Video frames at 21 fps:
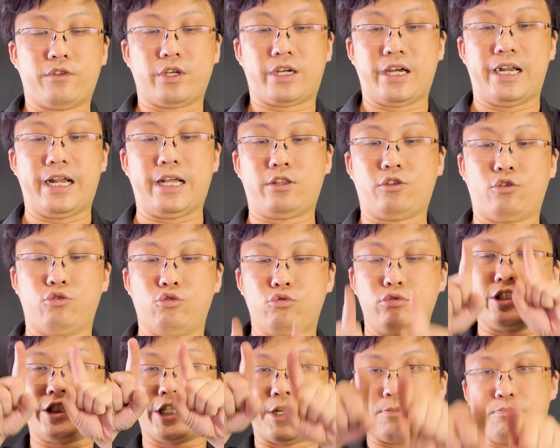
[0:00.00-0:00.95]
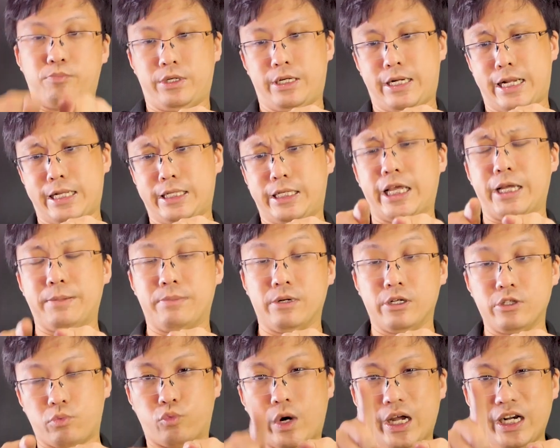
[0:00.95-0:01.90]
have to connect 2 separate LAN
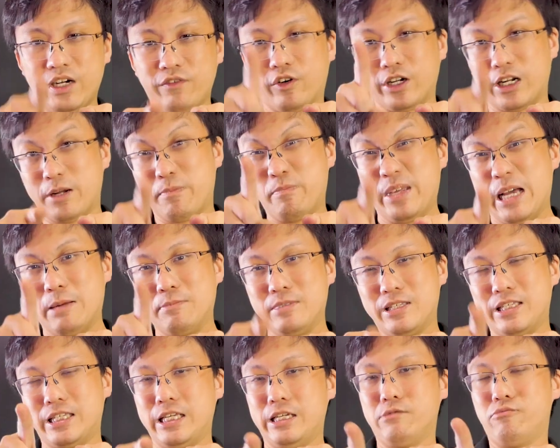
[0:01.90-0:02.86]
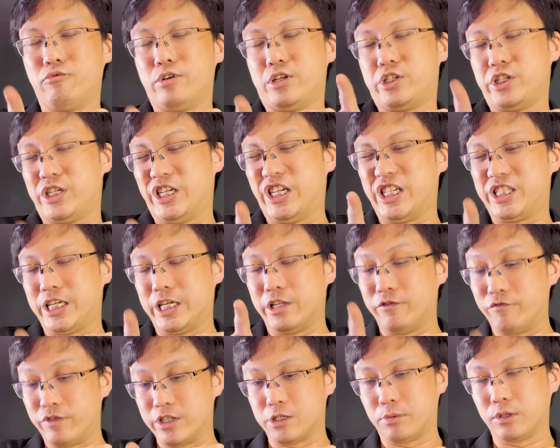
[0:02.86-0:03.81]
cables, one for the BMC, which is
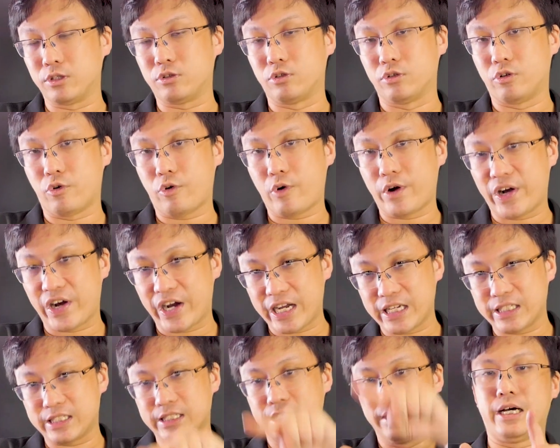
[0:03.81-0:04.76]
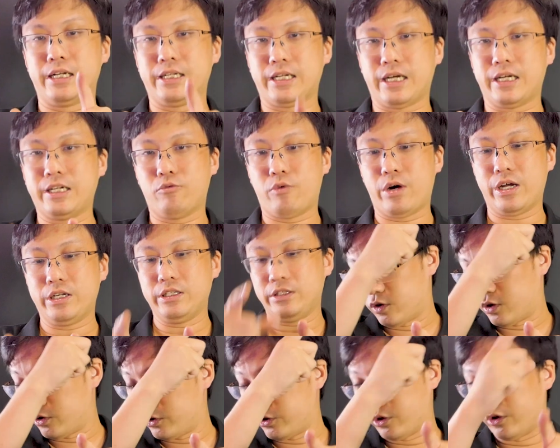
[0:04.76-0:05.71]
invisible to the OS, another one
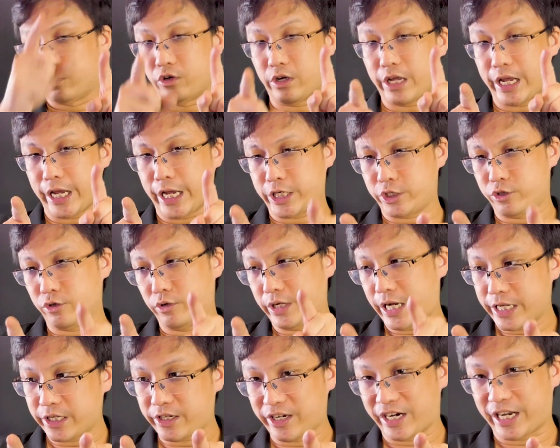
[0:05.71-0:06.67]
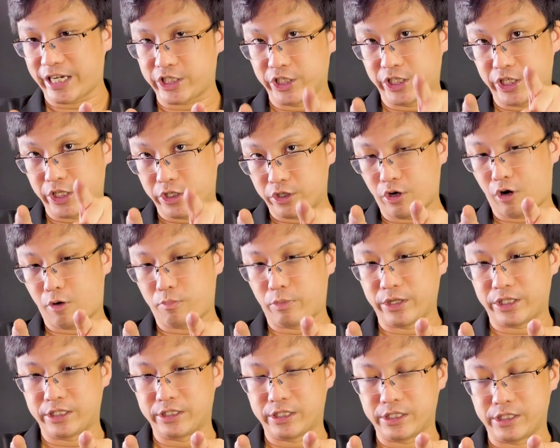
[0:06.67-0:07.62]
for your actual LAN connection in your
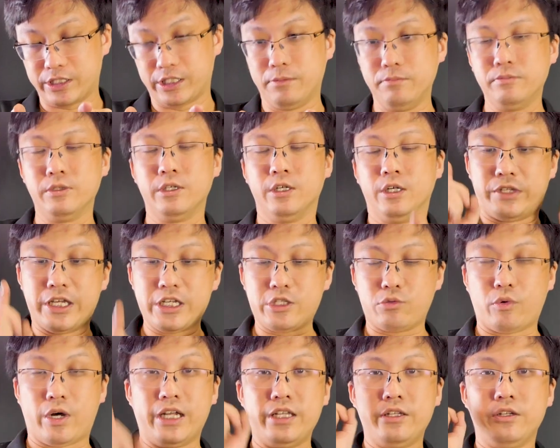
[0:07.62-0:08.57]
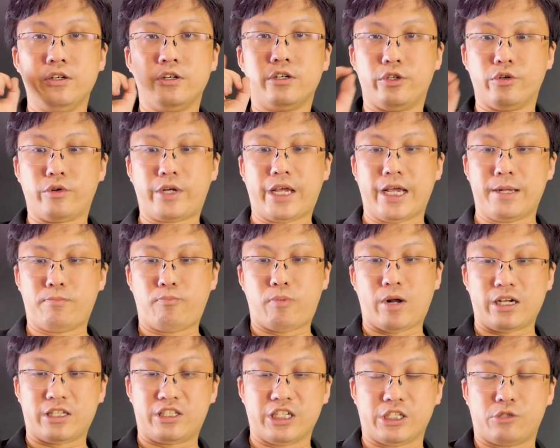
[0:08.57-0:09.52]
operating system. This one, you can
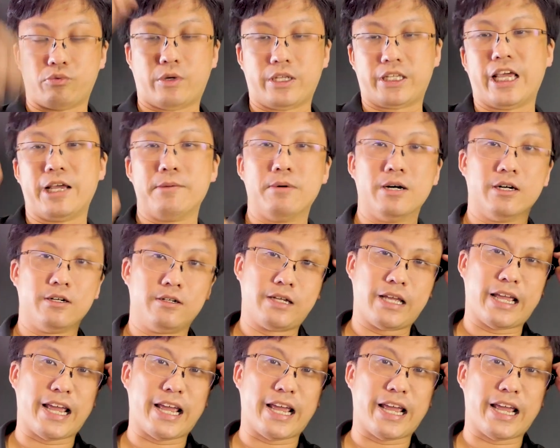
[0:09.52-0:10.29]
plug just one cable,